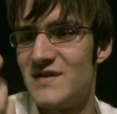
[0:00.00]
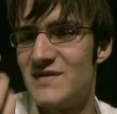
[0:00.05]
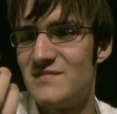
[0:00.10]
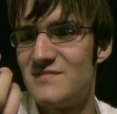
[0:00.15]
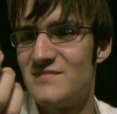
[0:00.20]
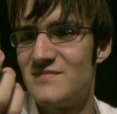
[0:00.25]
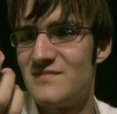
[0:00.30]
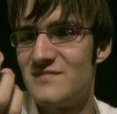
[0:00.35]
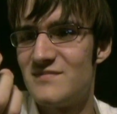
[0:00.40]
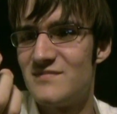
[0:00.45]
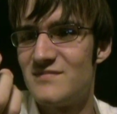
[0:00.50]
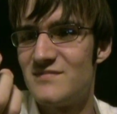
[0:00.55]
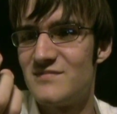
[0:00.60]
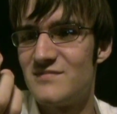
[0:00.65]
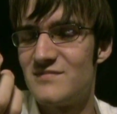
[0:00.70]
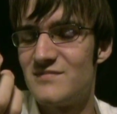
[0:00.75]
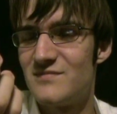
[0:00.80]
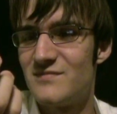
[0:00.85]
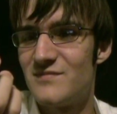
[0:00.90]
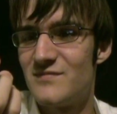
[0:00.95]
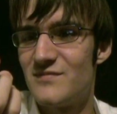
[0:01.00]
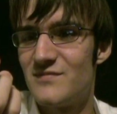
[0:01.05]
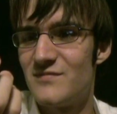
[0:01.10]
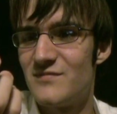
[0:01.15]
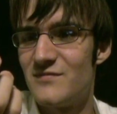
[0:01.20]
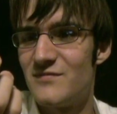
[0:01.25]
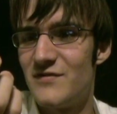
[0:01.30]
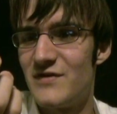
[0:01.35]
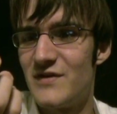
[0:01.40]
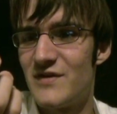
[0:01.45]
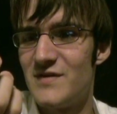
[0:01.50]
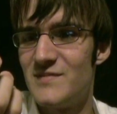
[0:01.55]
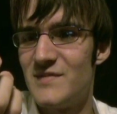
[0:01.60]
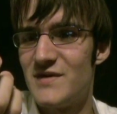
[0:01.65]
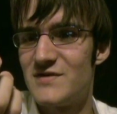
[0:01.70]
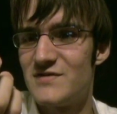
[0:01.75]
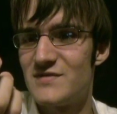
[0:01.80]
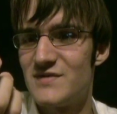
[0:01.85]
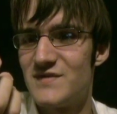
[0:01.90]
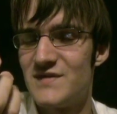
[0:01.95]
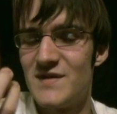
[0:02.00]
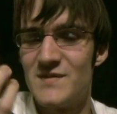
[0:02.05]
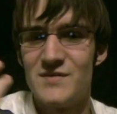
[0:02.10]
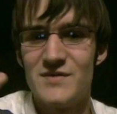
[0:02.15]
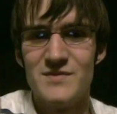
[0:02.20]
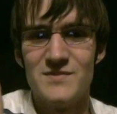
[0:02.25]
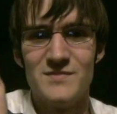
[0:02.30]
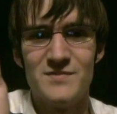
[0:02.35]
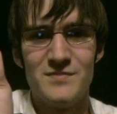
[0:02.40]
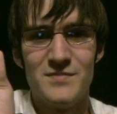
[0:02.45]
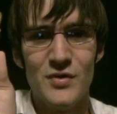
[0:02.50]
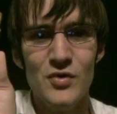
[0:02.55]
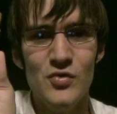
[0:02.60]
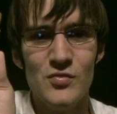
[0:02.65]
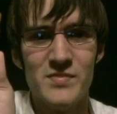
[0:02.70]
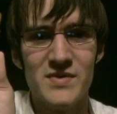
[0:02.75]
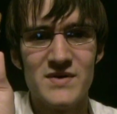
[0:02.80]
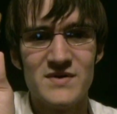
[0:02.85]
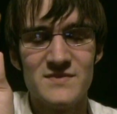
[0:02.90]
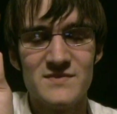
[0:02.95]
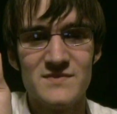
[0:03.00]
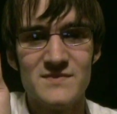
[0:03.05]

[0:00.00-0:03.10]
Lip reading: it very much resembled poop.